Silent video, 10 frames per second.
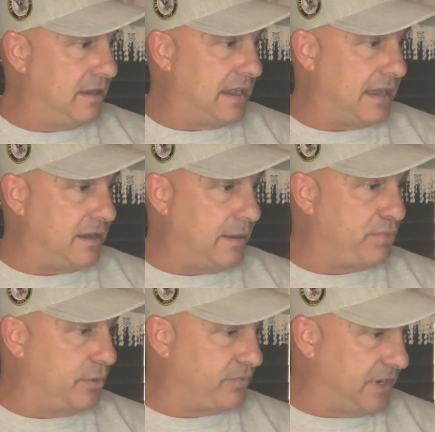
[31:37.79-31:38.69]
at
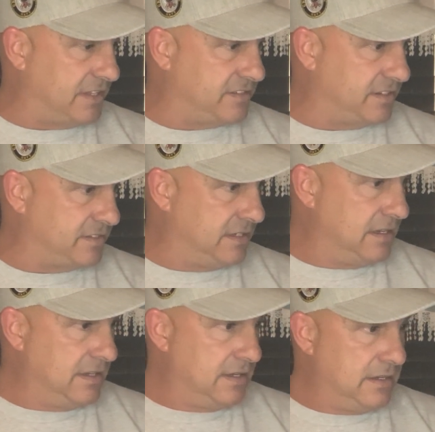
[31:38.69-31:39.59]
Pope Francis,
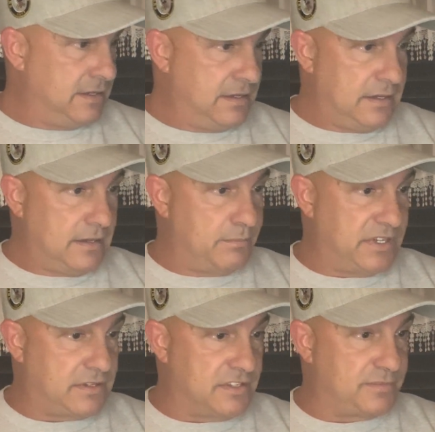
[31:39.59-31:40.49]

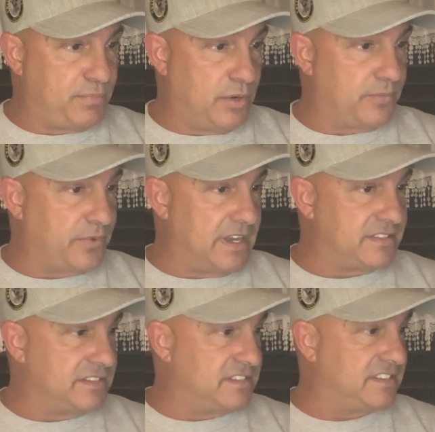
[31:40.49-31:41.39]
because Pope
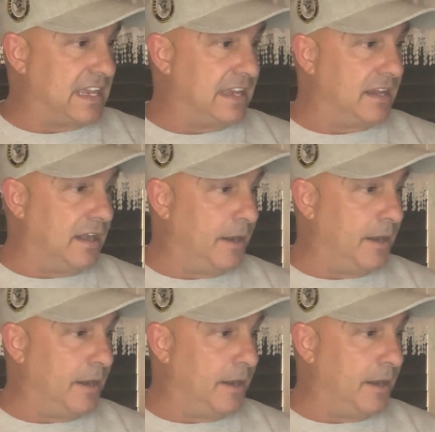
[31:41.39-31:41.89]
Francis said